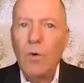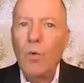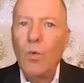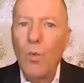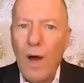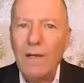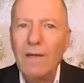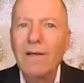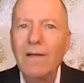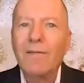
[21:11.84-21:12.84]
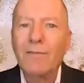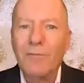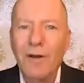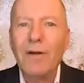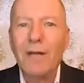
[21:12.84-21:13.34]
One
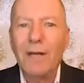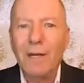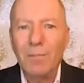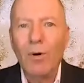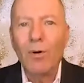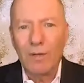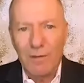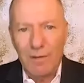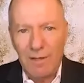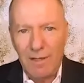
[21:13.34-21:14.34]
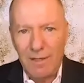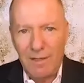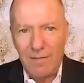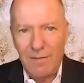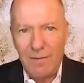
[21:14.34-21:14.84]
very important thing.
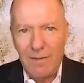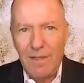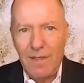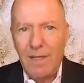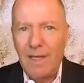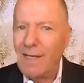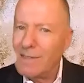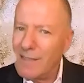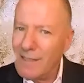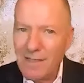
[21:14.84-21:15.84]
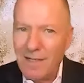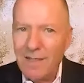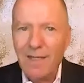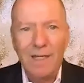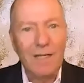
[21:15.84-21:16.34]
As I
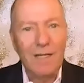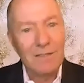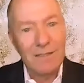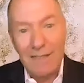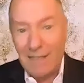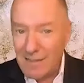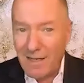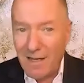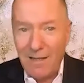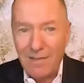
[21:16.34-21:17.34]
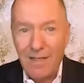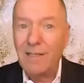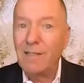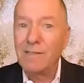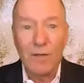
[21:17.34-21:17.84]
said, it is hard and
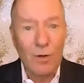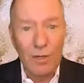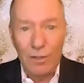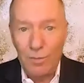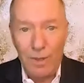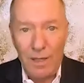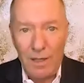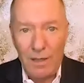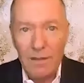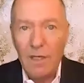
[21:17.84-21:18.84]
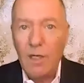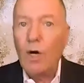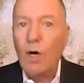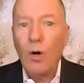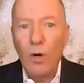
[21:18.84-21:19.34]
it's going to be hard.
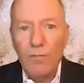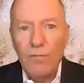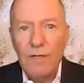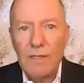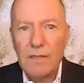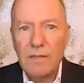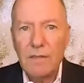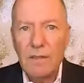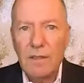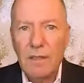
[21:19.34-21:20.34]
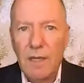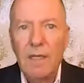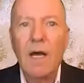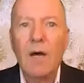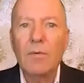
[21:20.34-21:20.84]
All of us
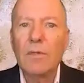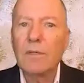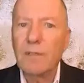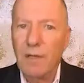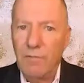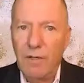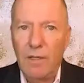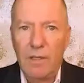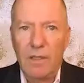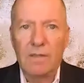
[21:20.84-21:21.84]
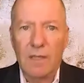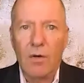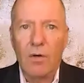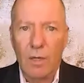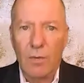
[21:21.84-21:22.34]
encounter difficulties
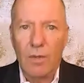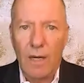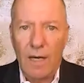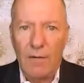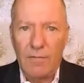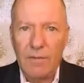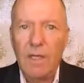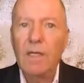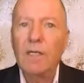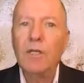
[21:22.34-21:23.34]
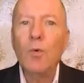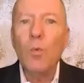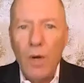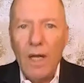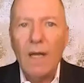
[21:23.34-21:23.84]
along our lives. You
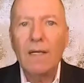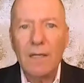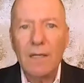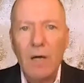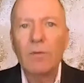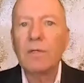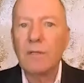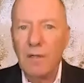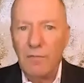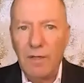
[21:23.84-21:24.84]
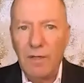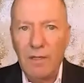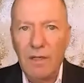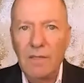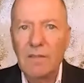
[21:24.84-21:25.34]
will encounter
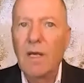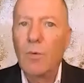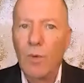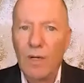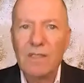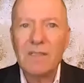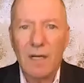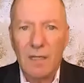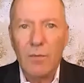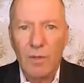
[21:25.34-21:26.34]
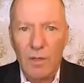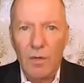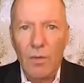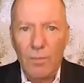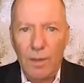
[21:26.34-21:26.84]
difficulties while studying with
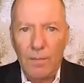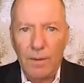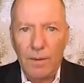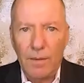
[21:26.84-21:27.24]
UoPeople.